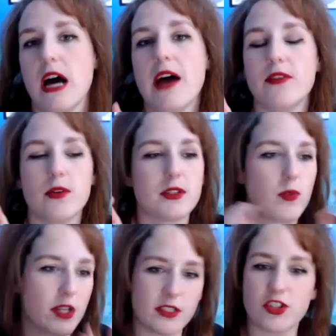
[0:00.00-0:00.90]
I've always
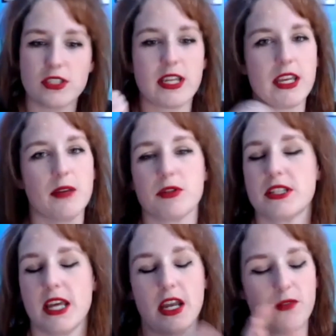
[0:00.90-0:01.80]
wanted, just like Amber
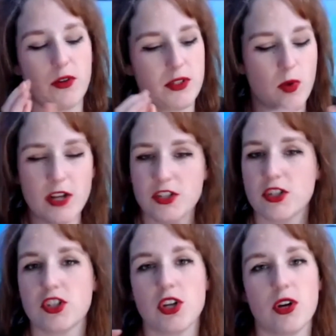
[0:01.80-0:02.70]
said, I've always watched the
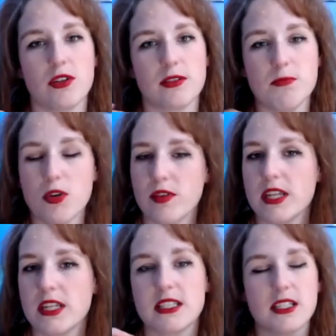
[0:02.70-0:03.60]
shows,
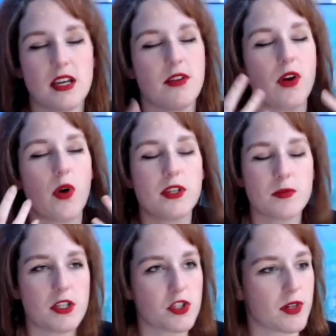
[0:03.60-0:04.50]
movies and stuff. I've always
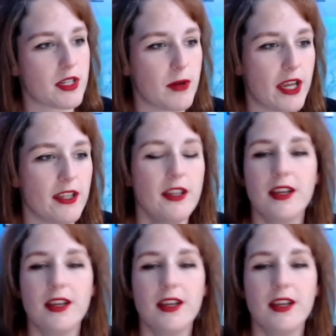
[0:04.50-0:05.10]
been intrigued by it.